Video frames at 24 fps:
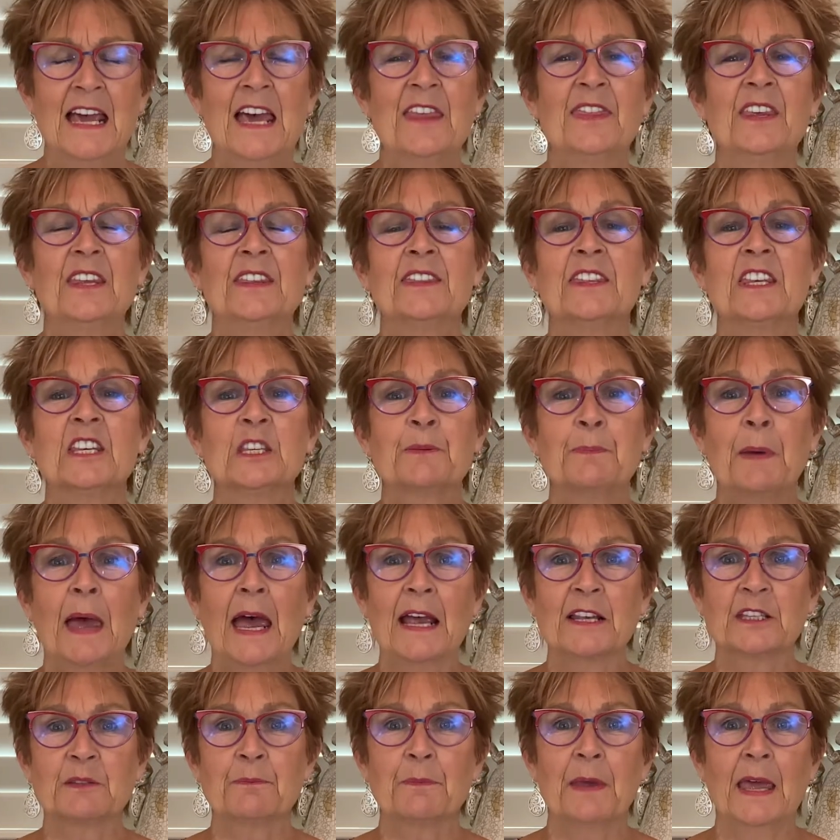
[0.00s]
Then this
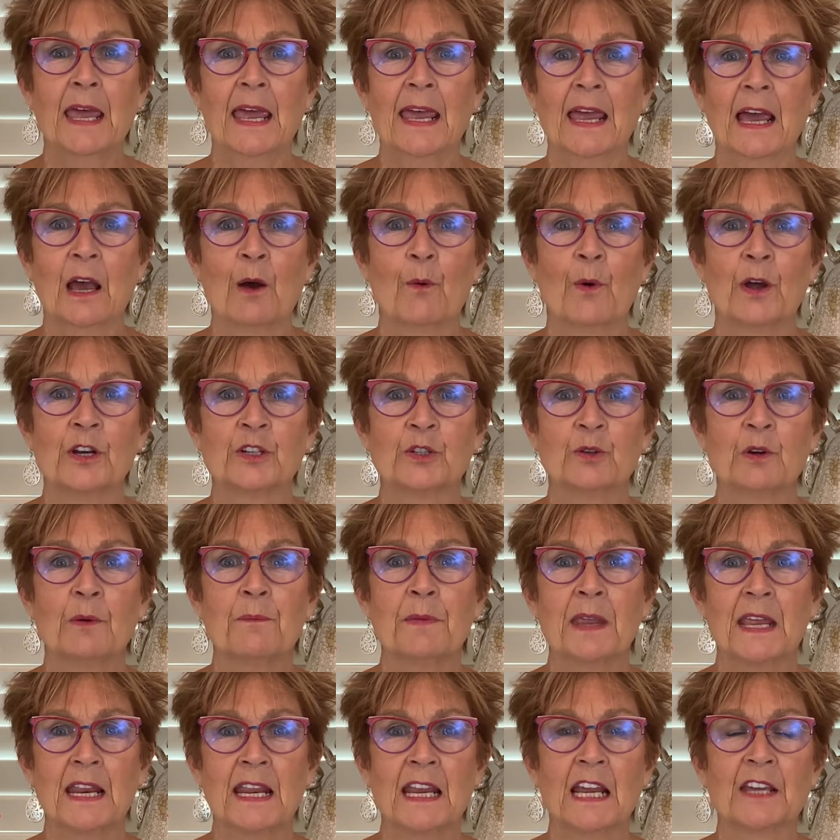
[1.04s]
past May, I went to a
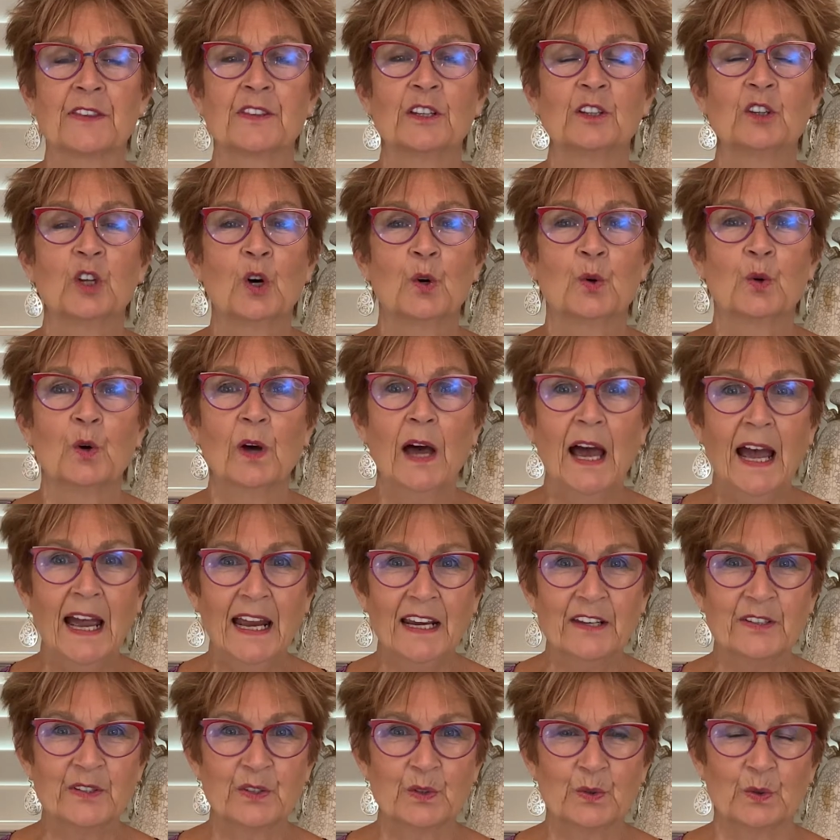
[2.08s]
meeting at the local
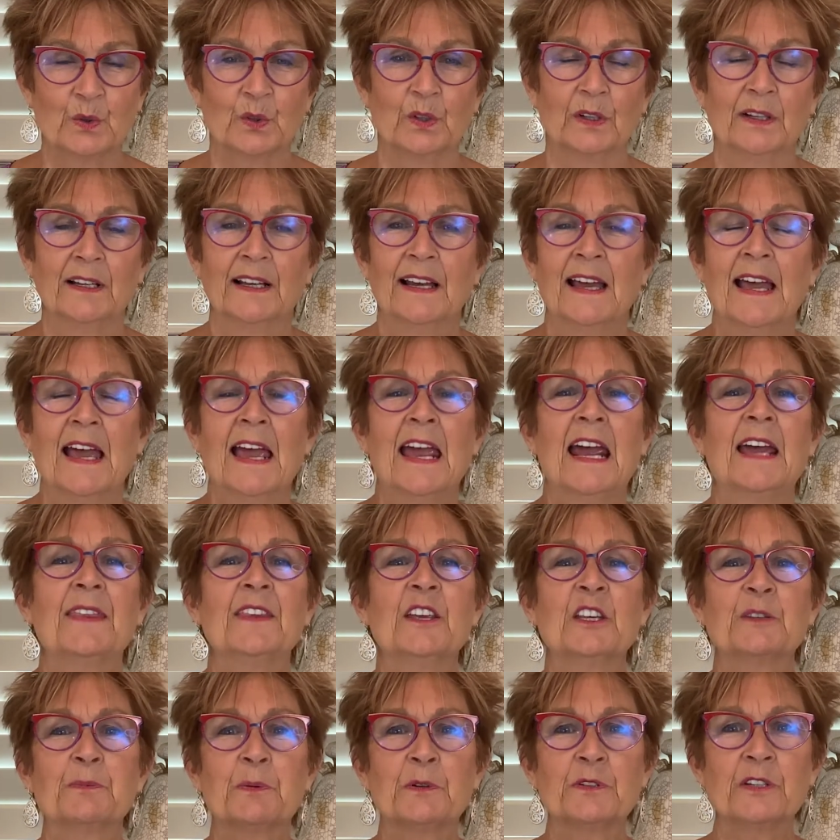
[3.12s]
high school. And
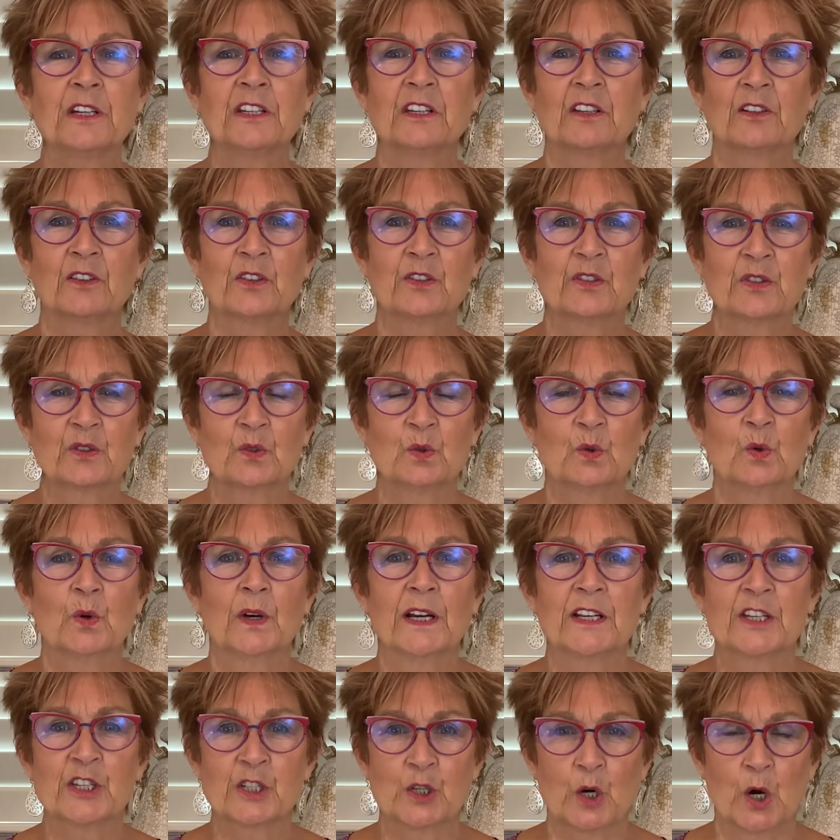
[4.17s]
this particular school
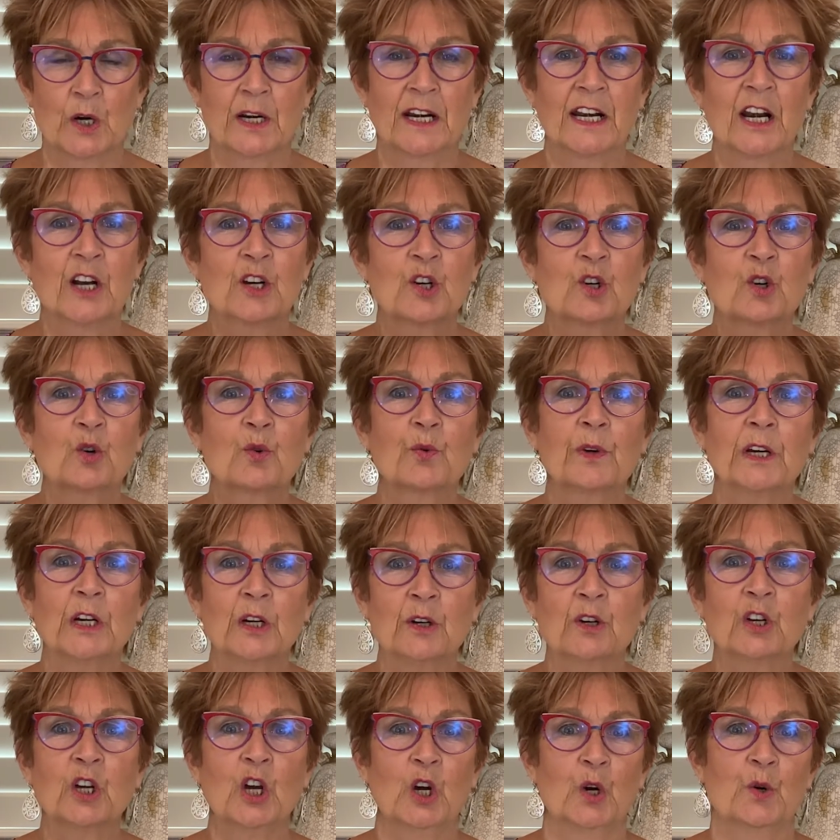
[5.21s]
has started a
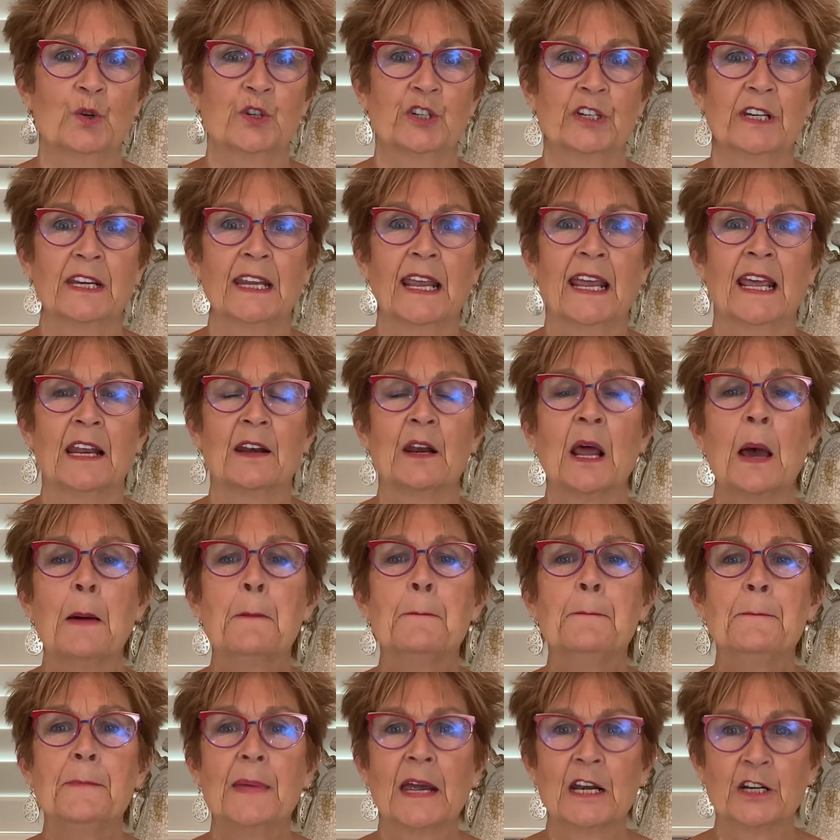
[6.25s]
career coaching and
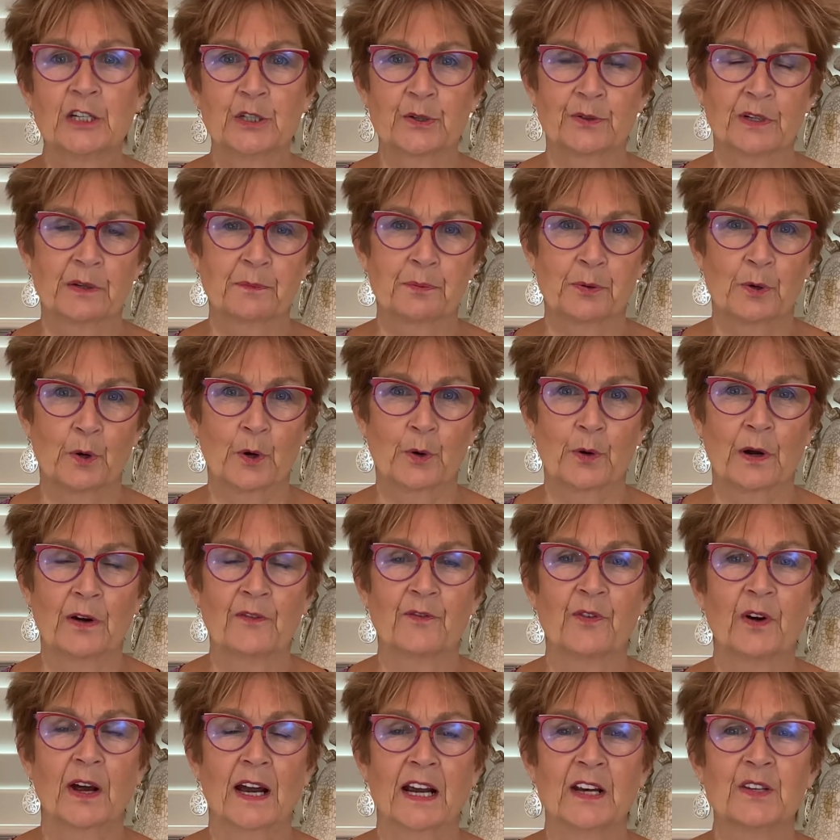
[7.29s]
mentoring program
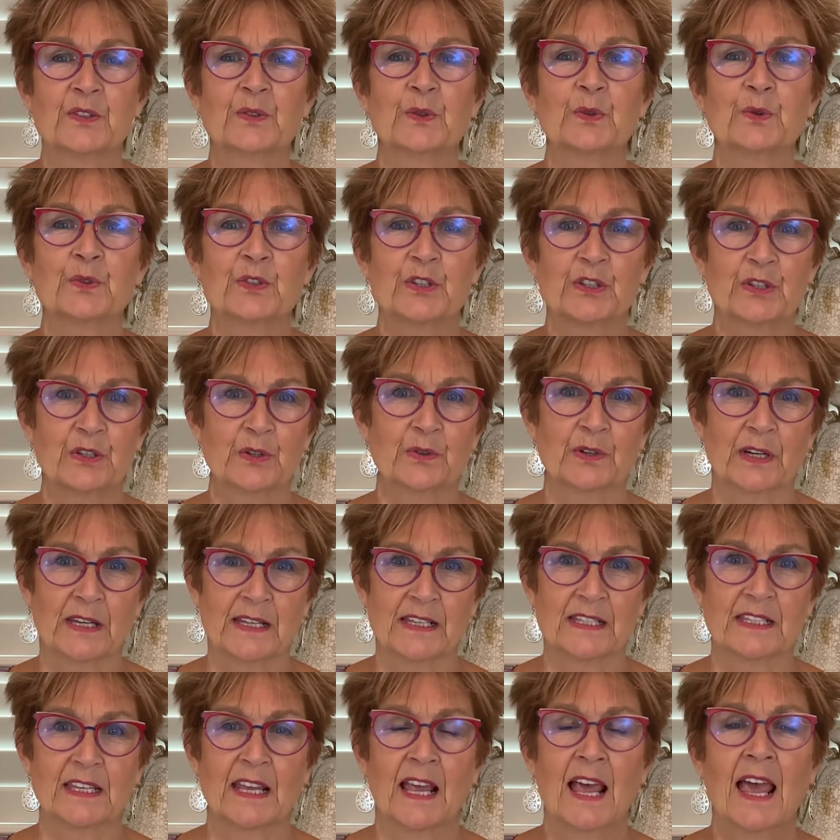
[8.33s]
for high school
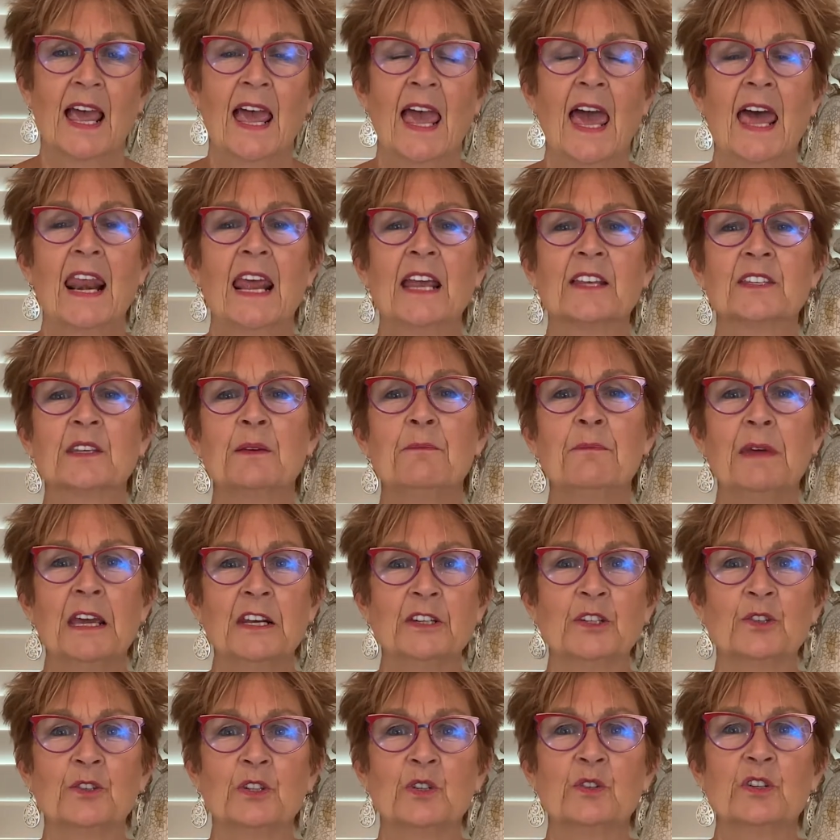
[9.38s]
students. And as a
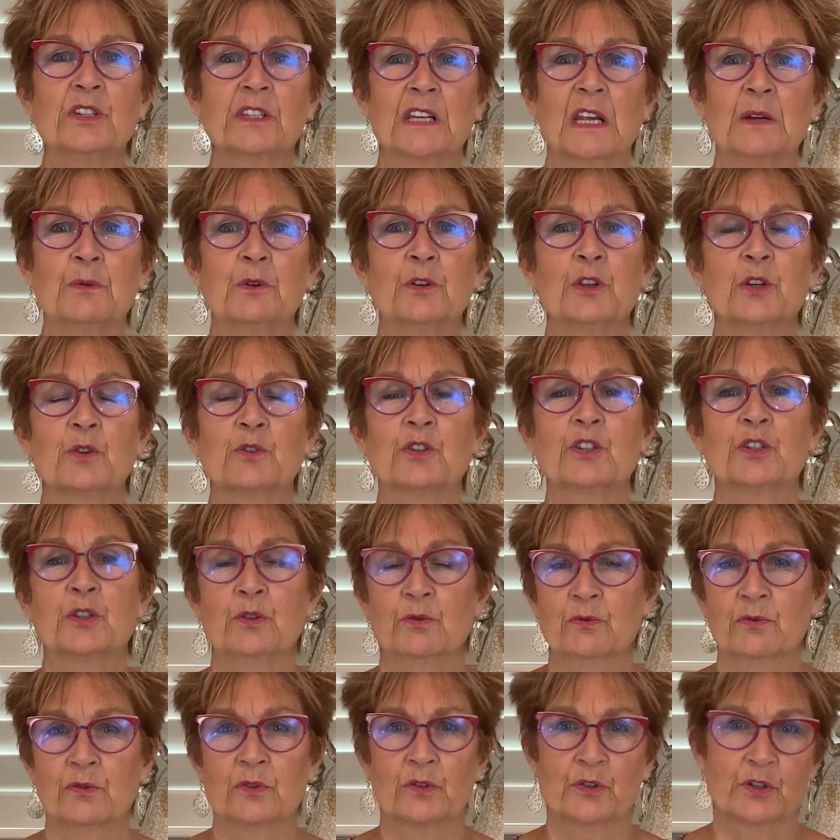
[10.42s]
mentor, you stay with your
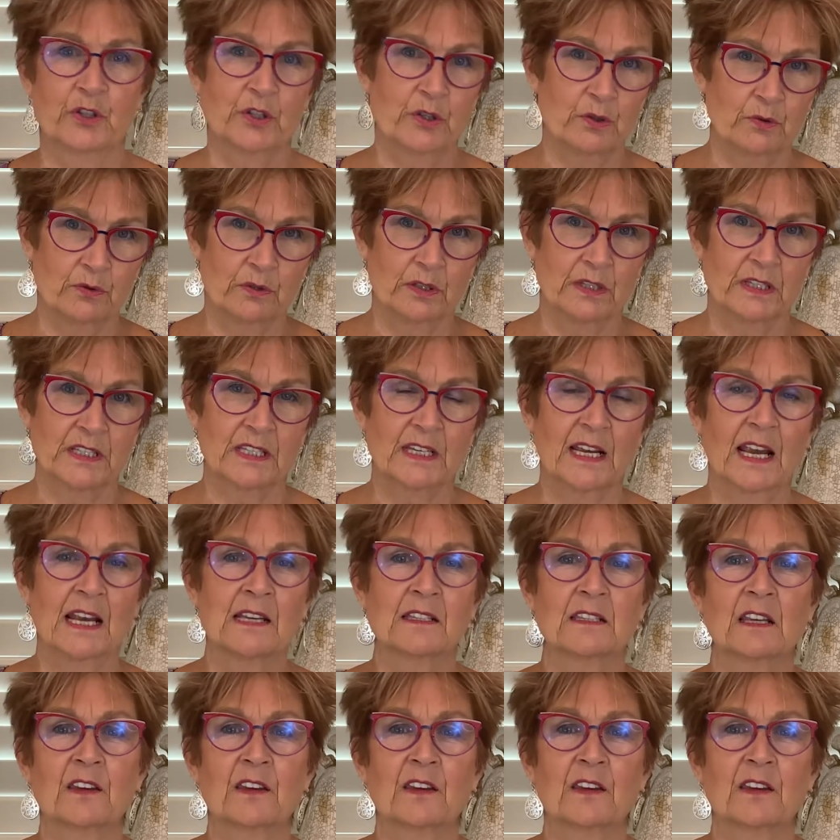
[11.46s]
student or students as they